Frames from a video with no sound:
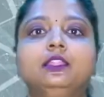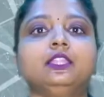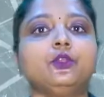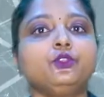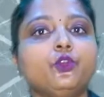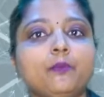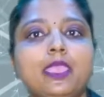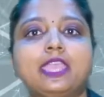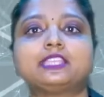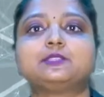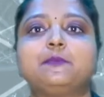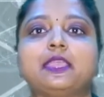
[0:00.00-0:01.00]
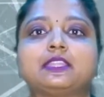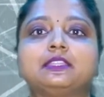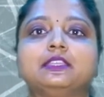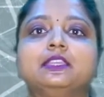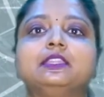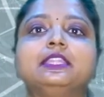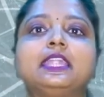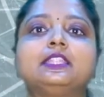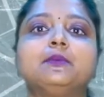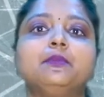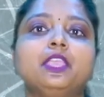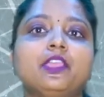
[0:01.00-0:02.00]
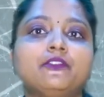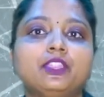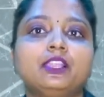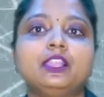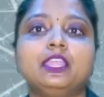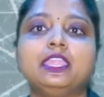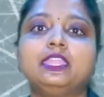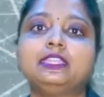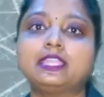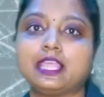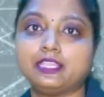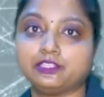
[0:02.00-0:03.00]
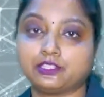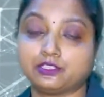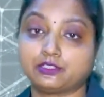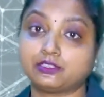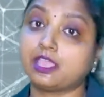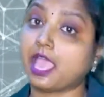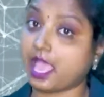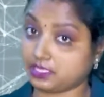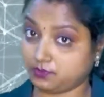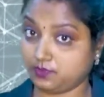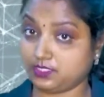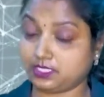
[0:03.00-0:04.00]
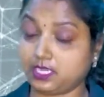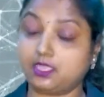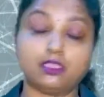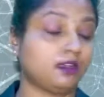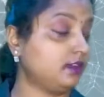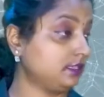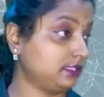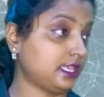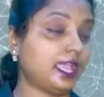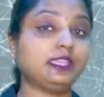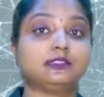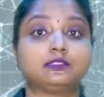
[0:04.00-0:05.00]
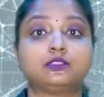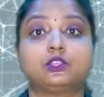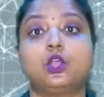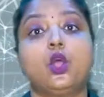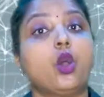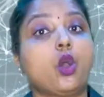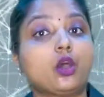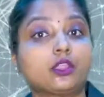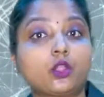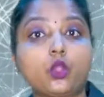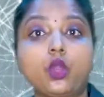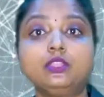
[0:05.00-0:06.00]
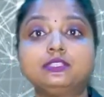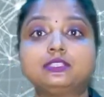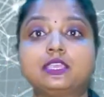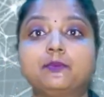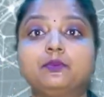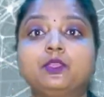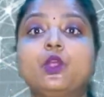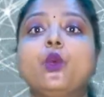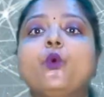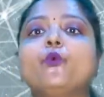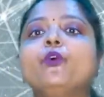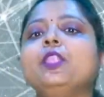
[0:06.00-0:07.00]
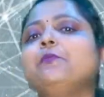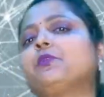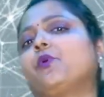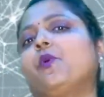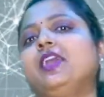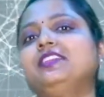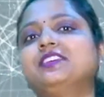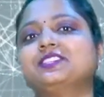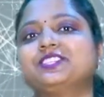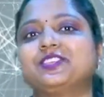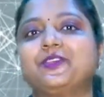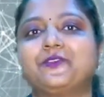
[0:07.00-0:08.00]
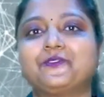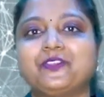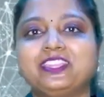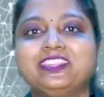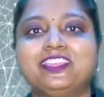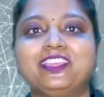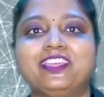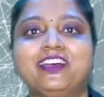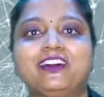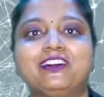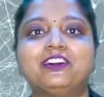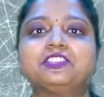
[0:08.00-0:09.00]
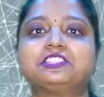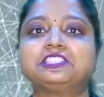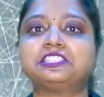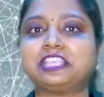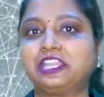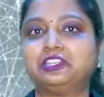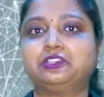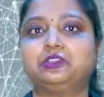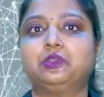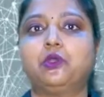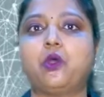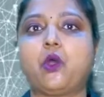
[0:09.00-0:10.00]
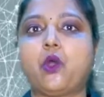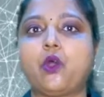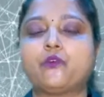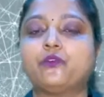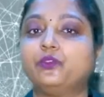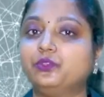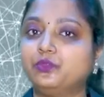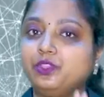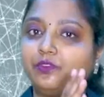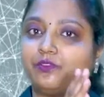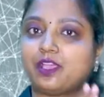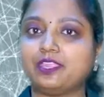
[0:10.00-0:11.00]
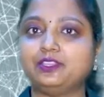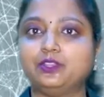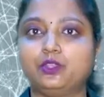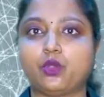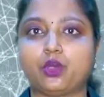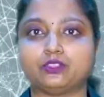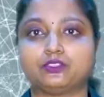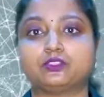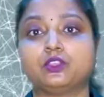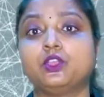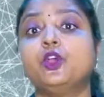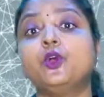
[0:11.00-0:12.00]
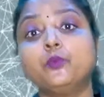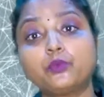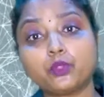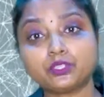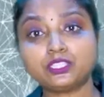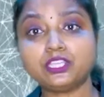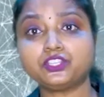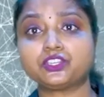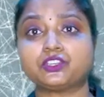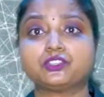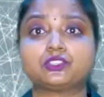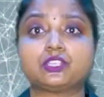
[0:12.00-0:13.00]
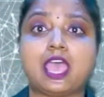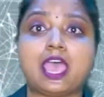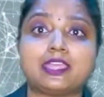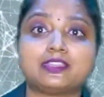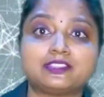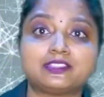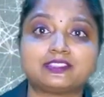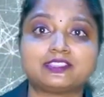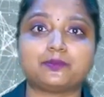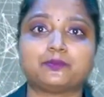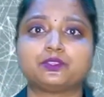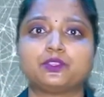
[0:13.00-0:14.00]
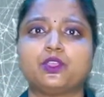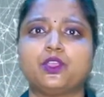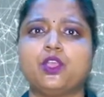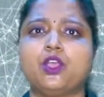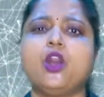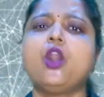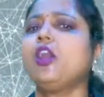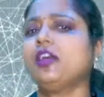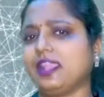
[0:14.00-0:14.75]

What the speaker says: Now, you may expect that the behavioral intelligence, as we say, a science or a concept, will provide us with a set of unified laws, procedures and steps, or